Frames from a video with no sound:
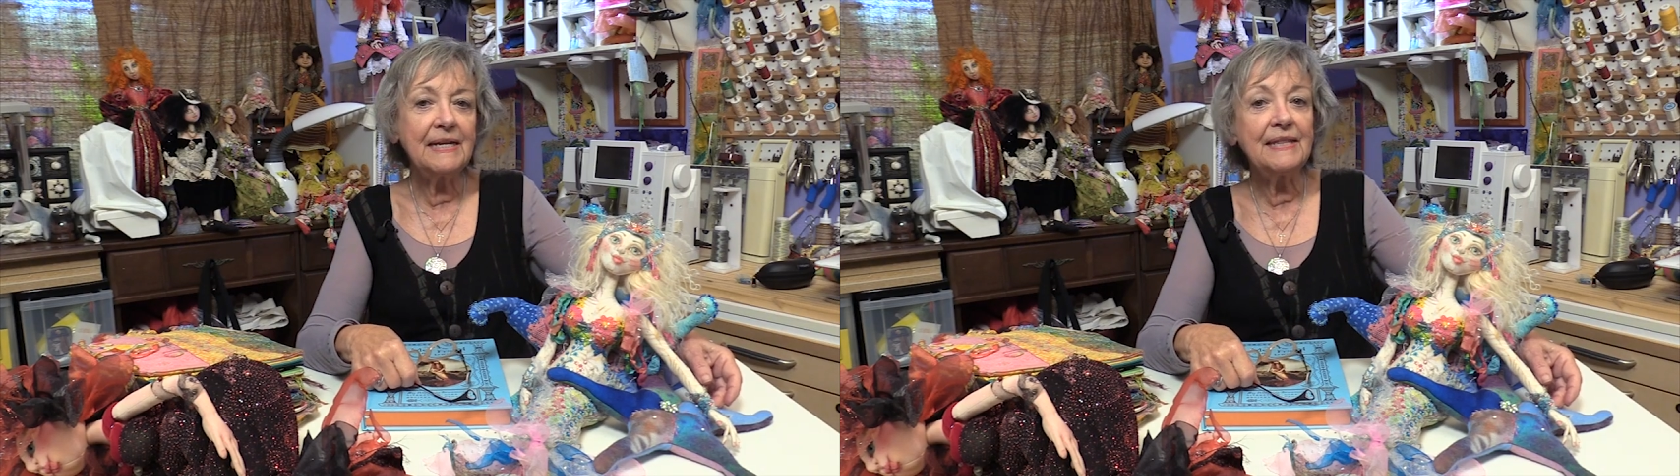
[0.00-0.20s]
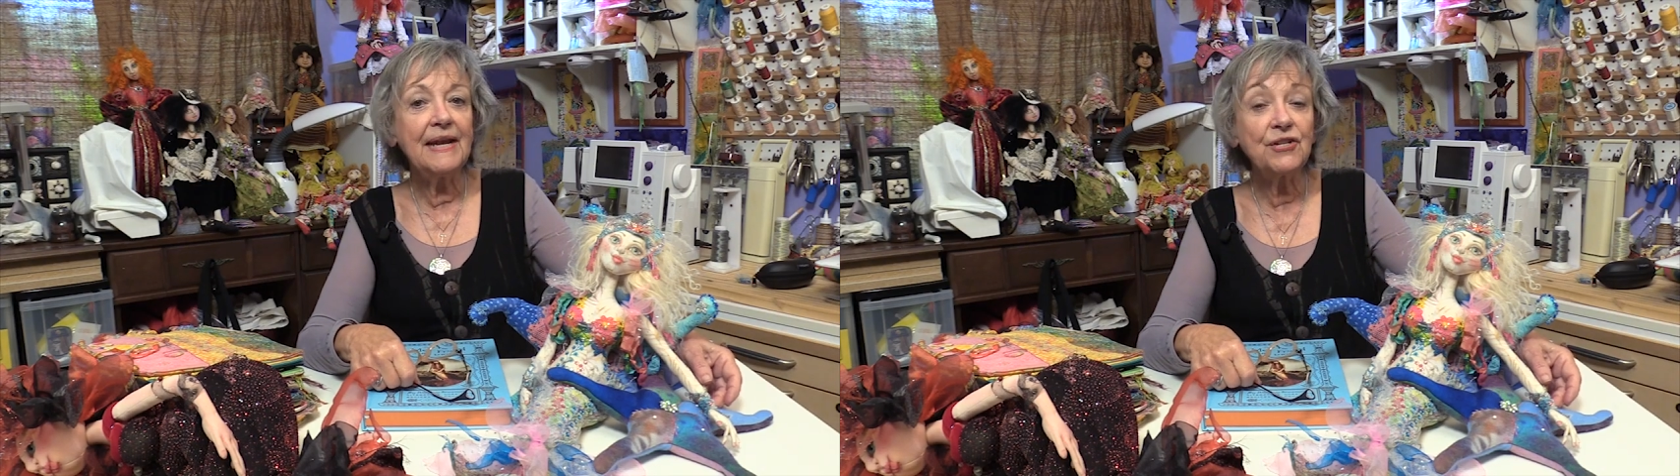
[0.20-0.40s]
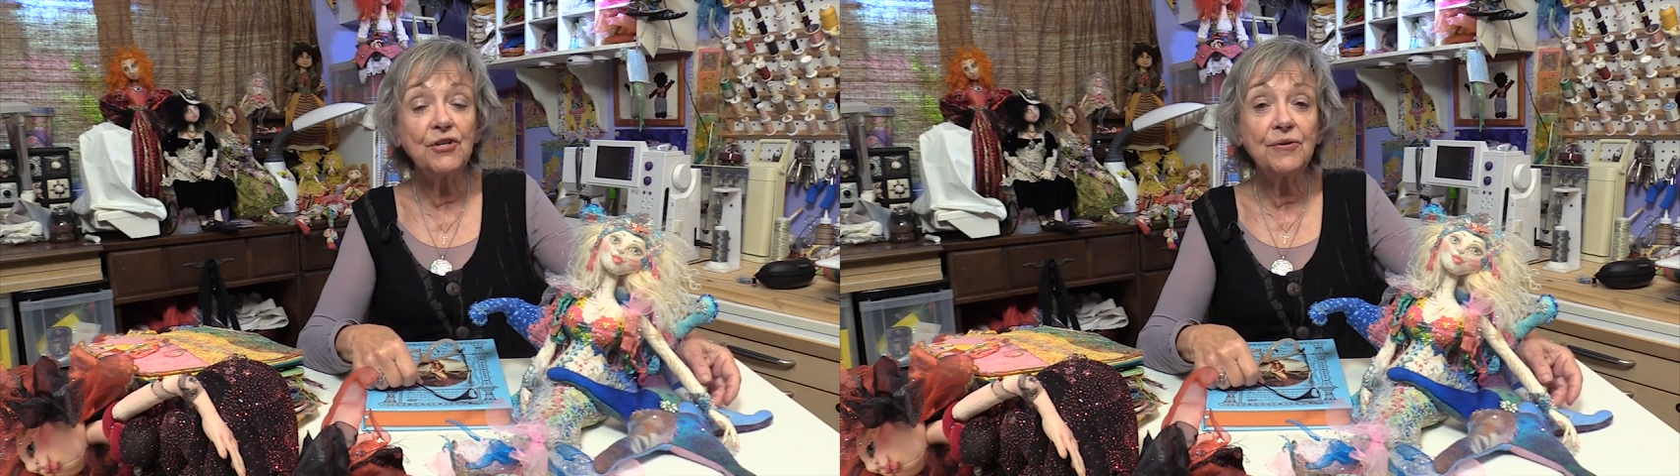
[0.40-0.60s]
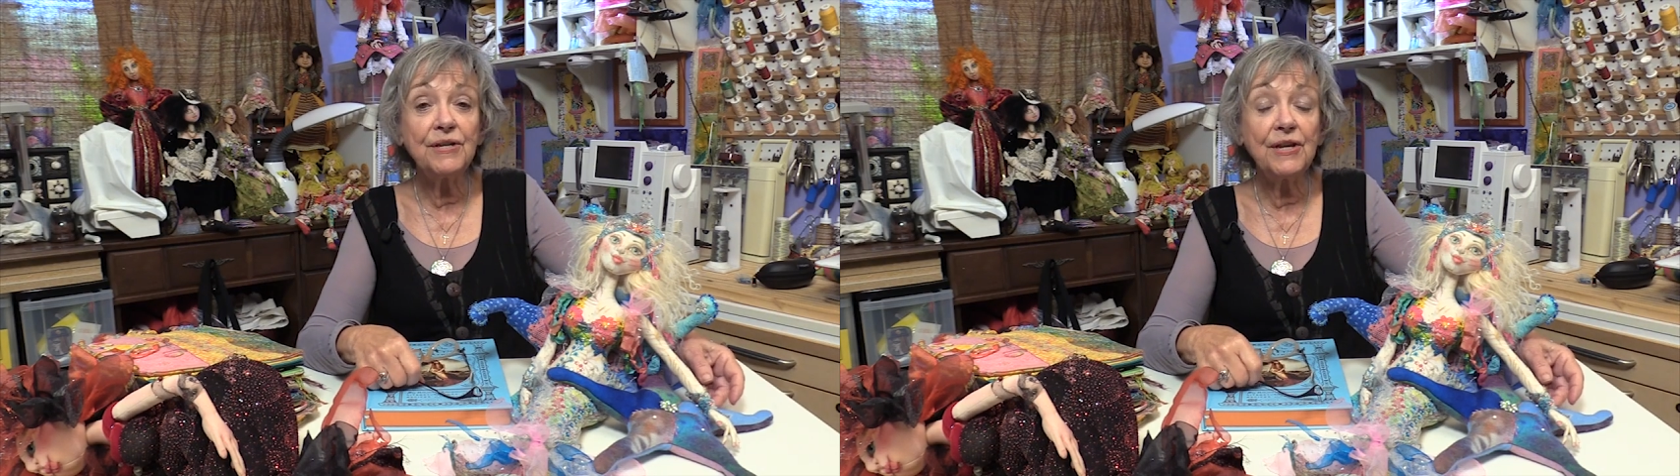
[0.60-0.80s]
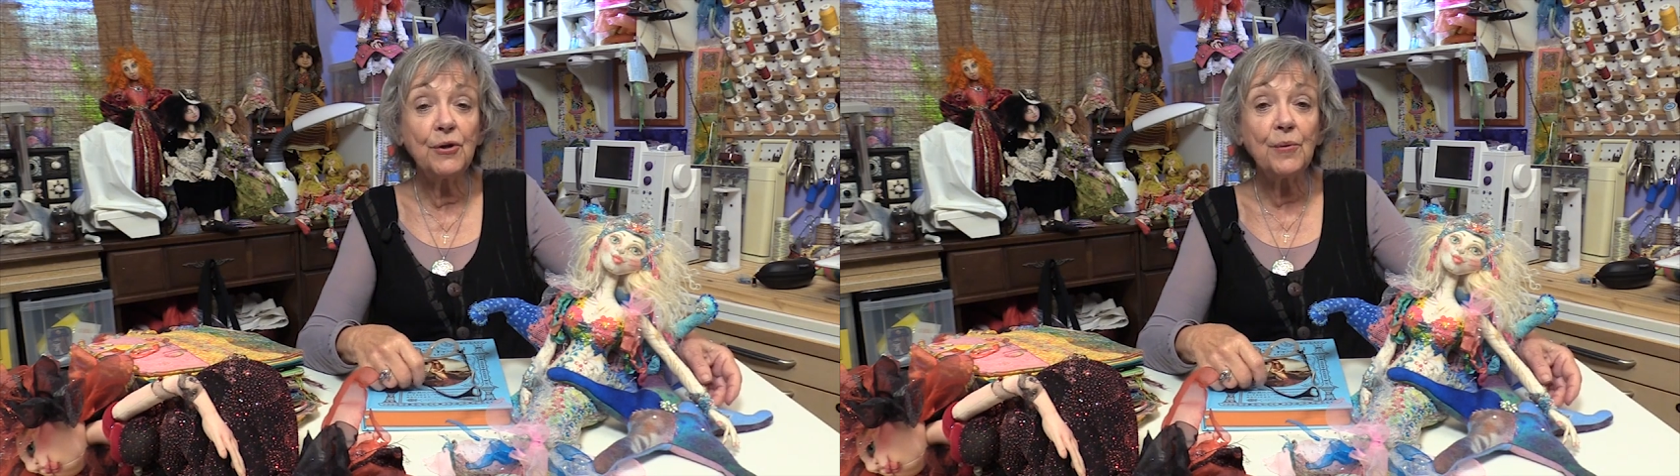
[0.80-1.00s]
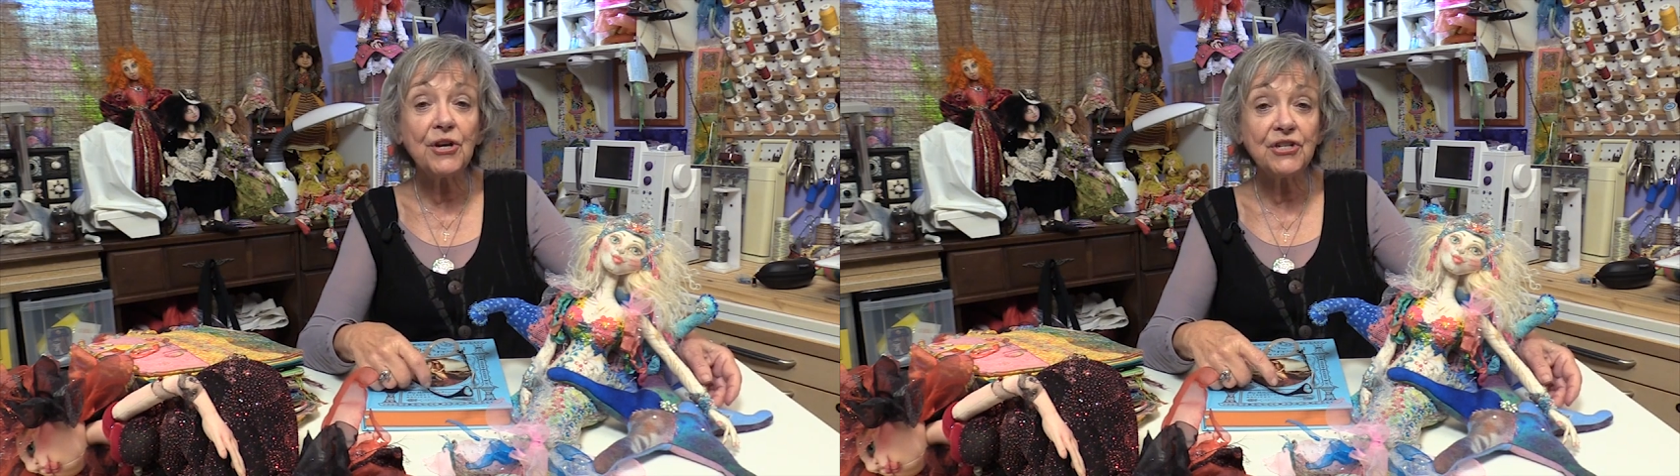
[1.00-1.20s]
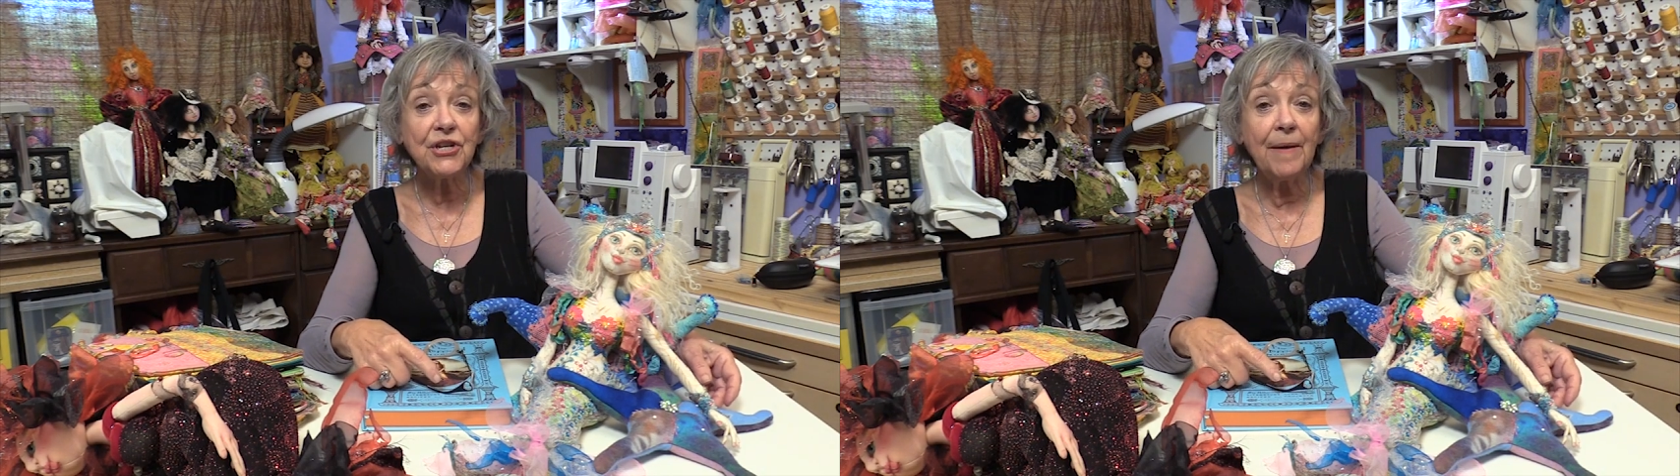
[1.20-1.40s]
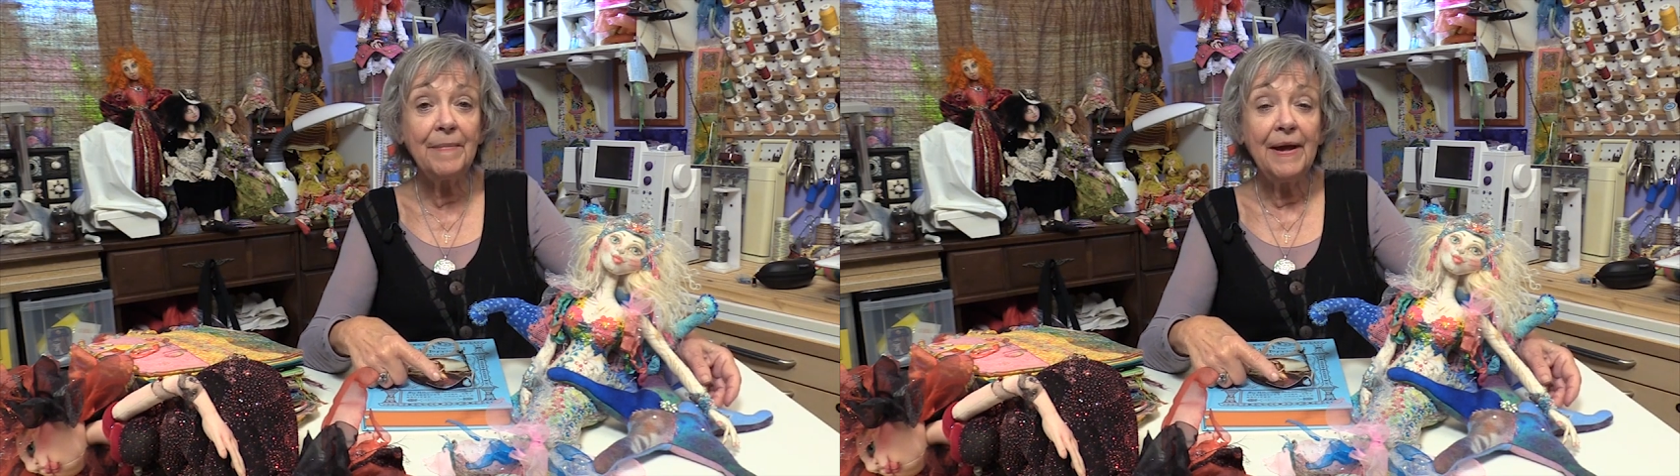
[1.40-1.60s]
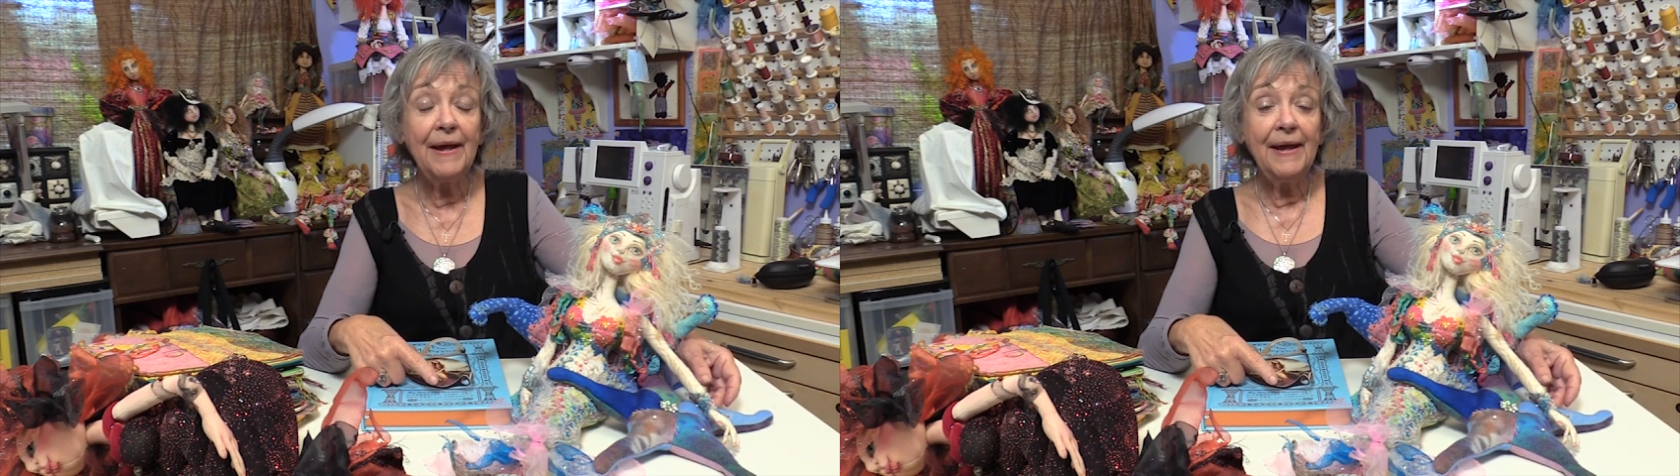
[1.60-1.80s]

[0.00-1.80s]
he'd like to do another workshop